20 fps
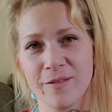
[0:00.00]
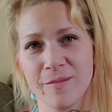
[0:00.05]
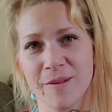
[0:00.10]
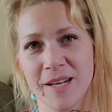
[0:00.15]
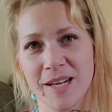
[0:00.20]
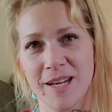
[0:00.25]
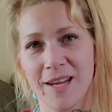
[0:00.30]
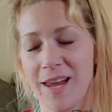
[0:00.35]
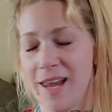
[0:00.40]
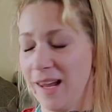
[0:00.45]

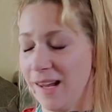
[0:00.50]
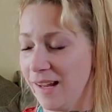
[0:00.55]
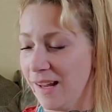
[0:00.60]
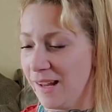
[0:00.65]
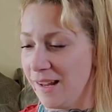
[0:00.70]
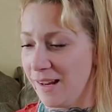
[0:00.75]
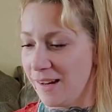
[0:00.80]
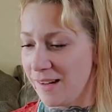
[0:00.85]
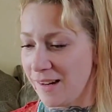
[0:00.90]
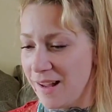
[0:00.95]
me,
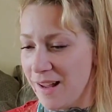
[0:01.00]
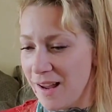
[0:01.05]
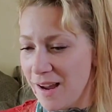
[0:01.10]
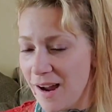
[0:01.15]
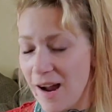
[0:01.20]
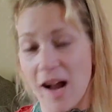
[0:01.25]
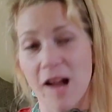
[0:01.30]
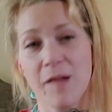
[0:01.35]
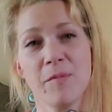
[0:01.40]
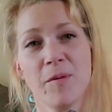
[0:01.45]
and
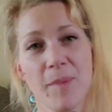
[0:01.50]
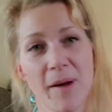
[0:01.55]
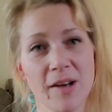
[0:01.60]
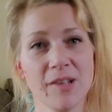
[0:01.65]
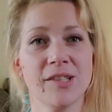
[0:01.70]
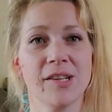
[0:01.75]
I'm about